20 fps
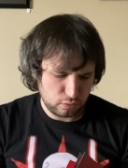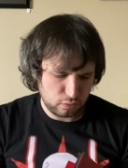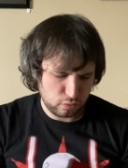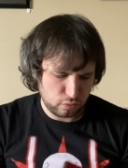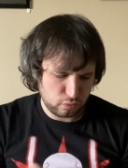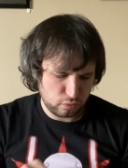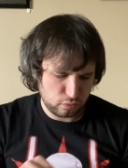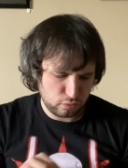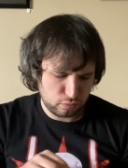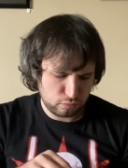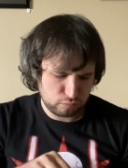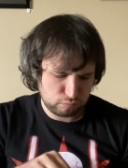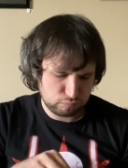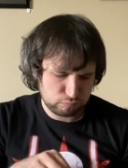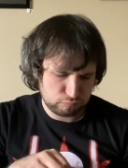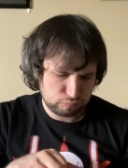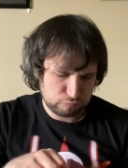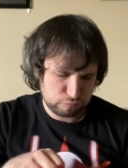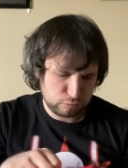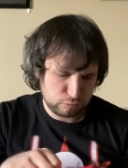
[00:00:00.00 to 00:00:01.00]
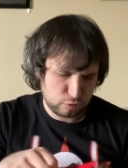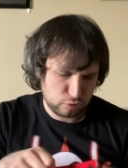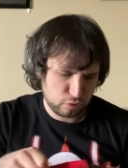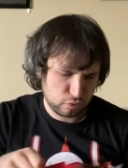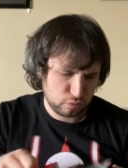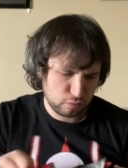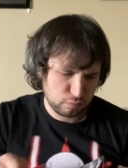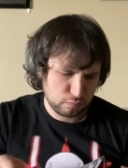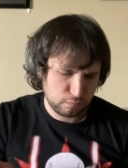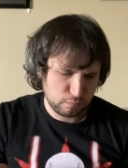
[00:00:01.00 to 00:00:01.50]

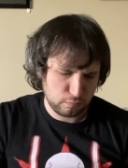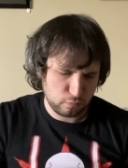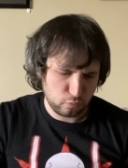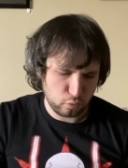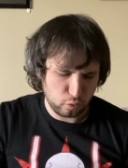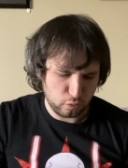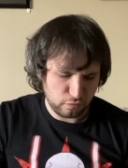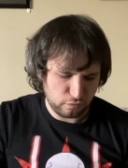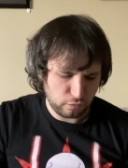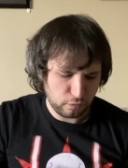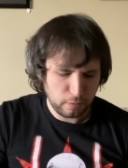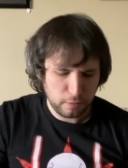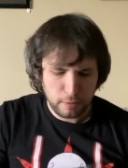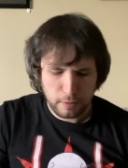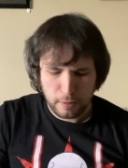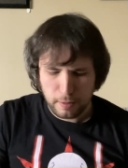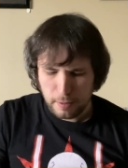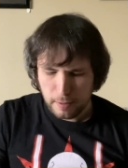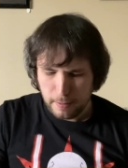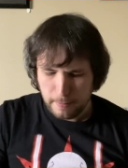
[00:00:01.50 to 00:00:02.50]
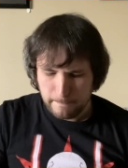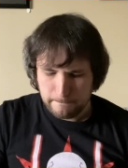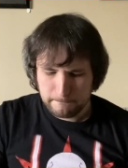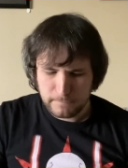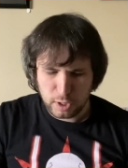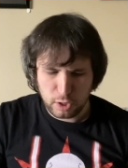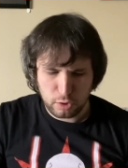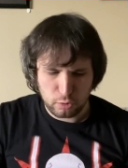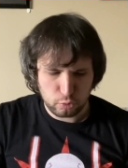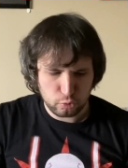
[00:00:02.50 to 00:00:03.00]
or more of a
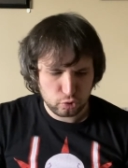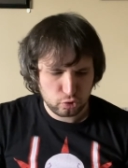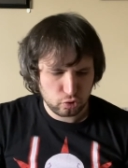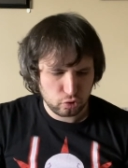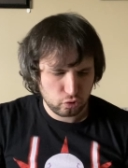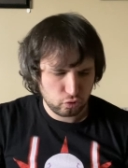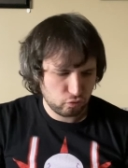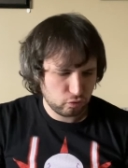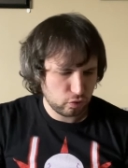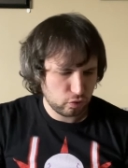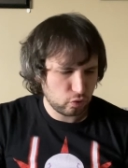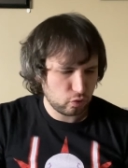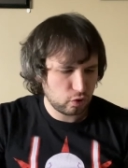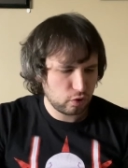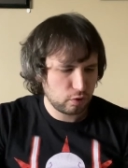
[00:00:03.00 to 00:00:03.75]
poster really,